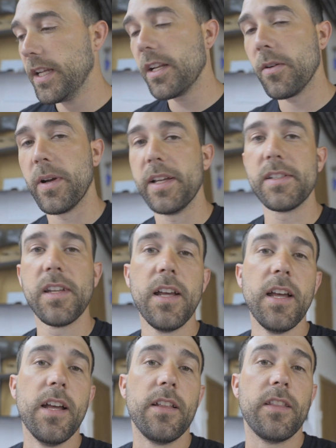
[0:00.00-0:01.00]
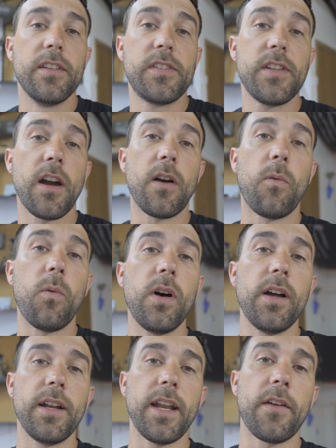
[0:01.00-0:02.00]
Anyways, the
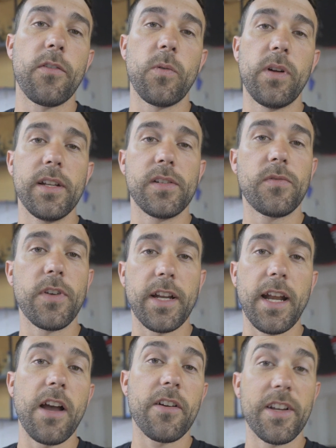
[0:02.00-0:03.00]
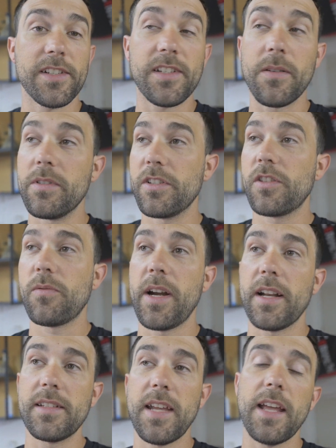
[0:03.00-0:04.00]
ZR1, everyone is freaking out because someone just
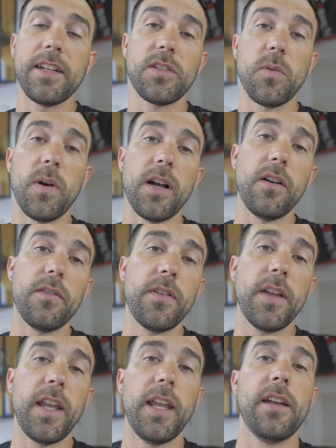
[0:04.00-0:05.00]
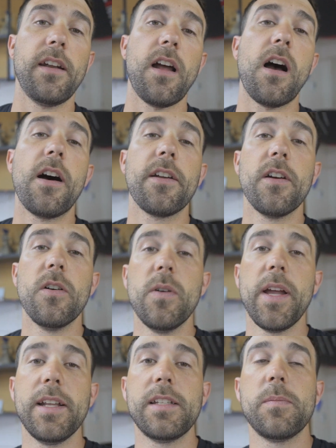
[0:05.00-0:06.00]
ran a 10-12 in an
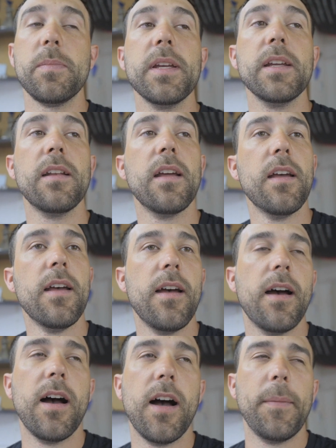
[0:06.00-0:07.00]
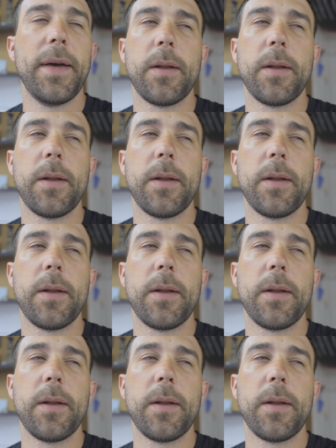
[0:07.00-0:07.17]
auto 8-speed um,